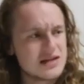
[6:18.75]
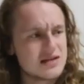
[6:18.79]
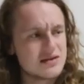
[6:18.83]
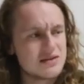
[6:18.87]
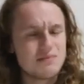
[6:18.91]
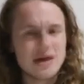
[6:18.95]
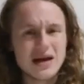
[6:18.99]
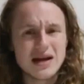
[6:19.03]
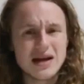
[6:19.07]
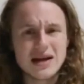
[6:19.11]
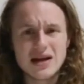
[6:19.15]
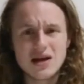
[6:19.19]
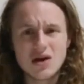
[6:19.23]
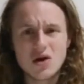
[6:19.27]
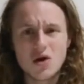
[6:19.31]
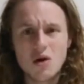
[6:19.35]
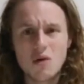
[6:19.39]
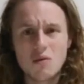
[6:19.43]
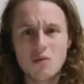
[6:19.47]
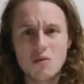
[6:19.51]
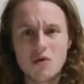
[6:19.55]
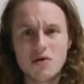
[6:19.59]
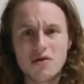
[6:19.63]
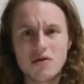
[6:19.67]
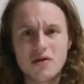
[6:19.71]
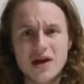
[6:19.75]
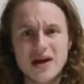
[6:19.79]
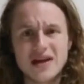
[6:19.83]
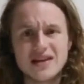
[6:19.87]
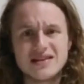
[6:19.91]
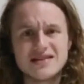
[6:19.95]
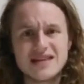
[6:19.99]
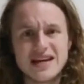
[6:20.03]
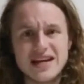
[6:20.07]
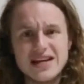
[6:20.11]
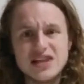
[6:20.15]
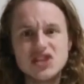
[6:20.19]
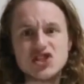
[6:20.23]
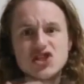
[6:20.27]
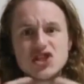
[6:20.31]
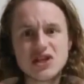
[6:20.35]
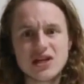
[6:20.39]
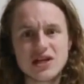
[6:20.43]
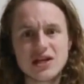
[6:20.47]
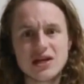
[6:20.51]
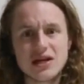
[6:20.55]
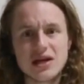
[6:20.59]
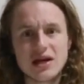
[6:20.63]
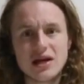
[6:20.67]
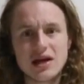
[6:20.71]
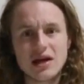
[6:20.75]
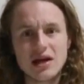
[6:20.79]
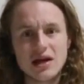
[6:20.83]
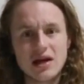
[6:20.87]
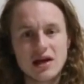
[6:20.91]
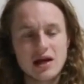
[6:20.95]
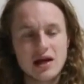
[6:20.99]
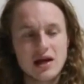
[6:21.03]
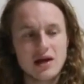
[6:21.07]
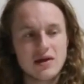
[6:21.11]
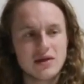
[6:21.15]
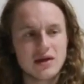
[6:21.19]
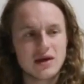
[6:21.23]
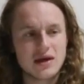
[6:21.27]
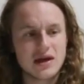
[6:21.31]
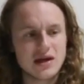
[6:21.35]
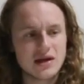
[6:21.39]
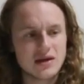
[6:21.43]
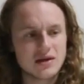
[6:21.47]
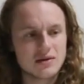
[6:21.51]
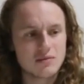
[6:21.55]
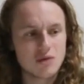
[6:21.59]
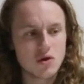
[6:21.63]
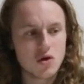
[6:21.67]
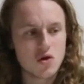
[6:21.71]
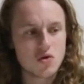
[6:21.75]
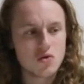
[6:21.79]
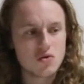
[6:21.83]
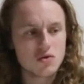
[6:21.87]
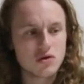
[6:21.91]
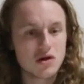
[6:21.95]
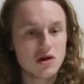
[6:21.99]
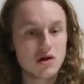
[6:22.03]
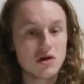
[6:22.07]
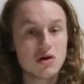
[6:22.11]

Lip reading: depending on what they're teaching at the Kingdom Halls.